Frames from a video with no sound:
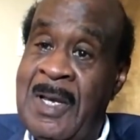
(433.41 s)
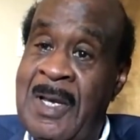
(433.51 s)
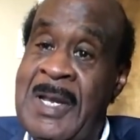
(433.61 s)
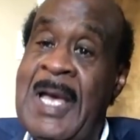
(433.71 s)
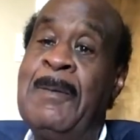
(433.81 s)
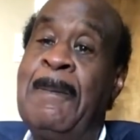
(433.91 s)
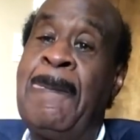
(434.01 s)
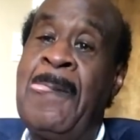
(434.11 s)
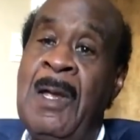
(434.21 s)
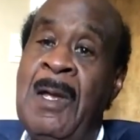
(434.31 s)
Now,
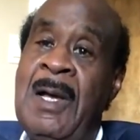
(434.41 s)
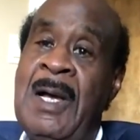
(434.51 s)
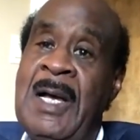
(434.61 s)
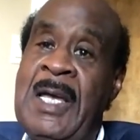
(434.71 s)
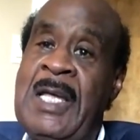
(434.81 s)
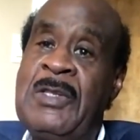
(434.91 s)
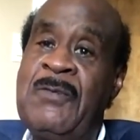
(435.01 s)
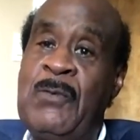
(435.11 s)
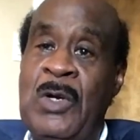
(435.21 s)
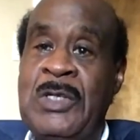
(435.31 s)
I had the
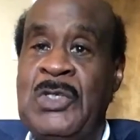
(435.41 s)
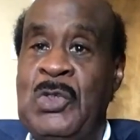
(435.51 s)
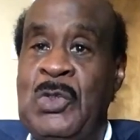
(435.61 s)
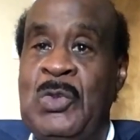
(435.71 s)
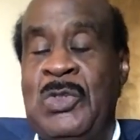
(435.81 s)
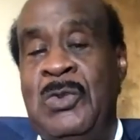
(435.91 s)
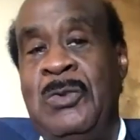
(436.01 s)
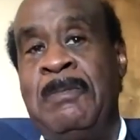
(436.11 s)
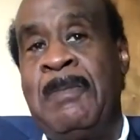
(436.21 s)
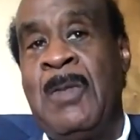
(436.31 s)
fortitude to
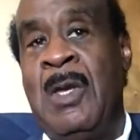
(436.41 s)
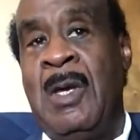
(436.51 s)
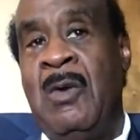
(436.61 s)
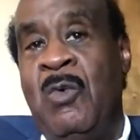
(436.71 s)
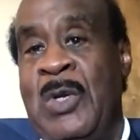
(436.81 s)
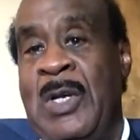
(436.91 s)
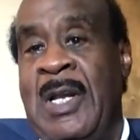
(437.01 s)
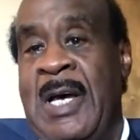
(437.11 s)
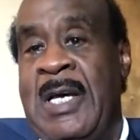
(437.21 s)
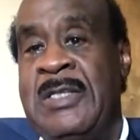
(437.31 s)

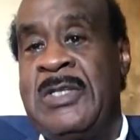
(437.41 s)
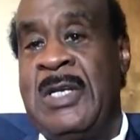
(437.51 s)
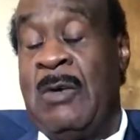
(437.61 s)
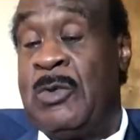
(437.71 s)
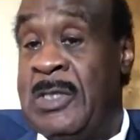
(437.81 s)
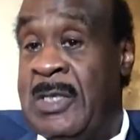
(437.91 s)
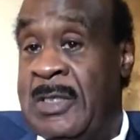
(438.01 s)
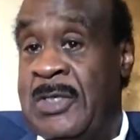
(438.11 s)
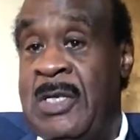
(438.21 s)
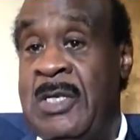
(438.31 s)
realize that I was in the
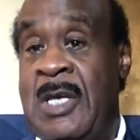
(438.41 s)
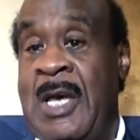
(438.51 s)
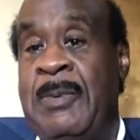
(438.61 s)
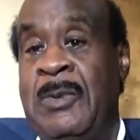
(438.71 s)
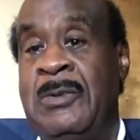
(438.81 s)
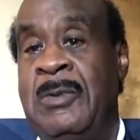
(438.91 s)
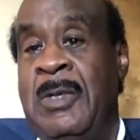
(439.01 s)
state capitol,